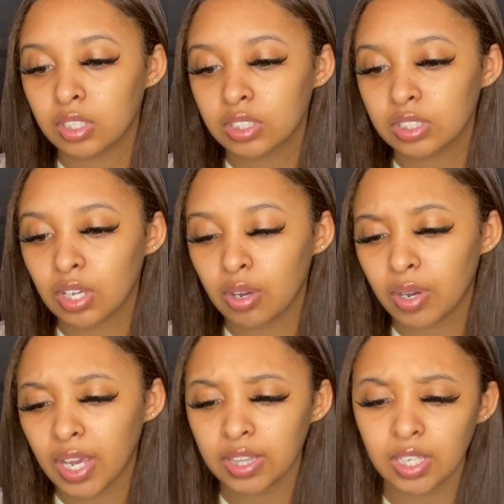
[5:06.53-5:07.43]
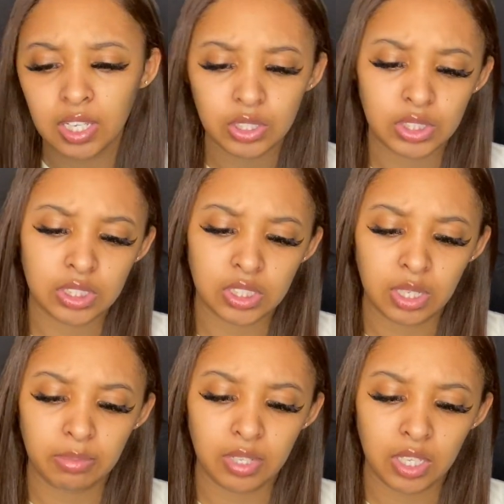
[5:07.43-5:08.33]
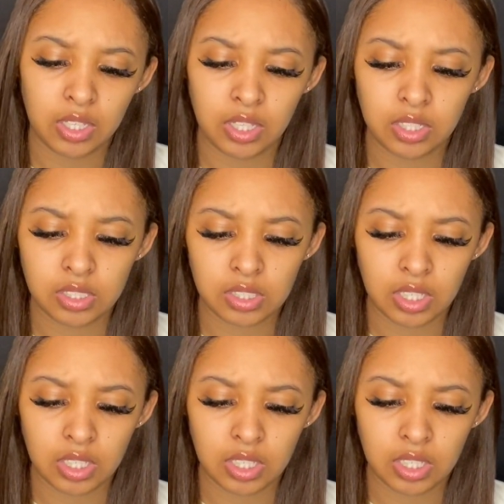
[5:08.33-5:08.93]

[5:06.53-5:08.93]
So I think I'll just keep it like this,